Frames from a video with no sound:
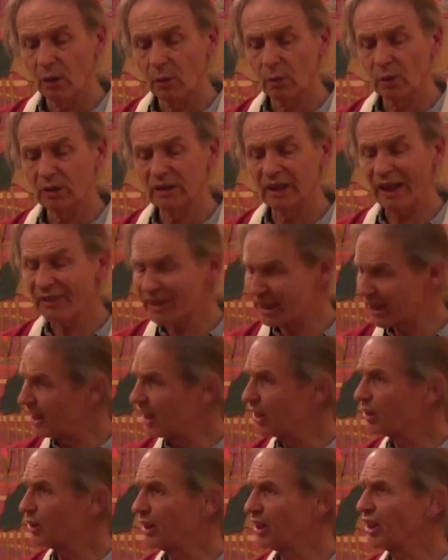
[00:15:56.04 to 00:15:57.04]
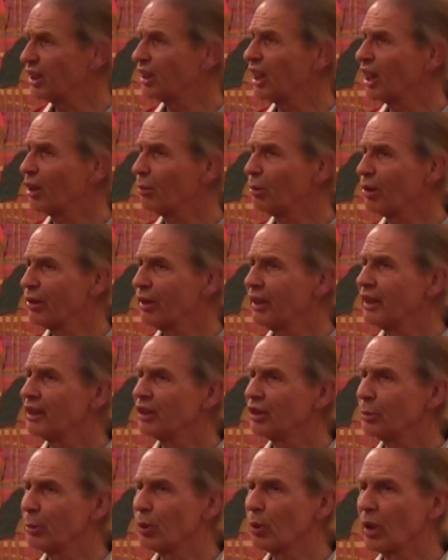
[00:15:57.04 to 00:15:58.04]
well, to have a secret is a terrible thing,
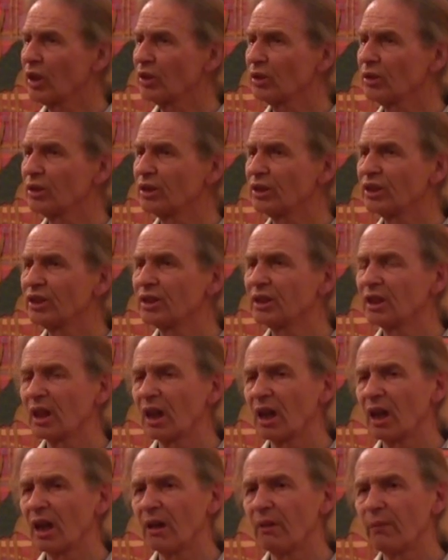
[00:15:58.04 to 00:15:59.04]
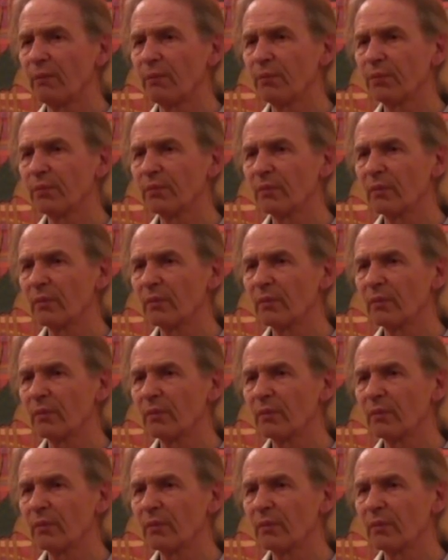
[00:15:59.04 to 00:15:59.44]
to be quite honest. And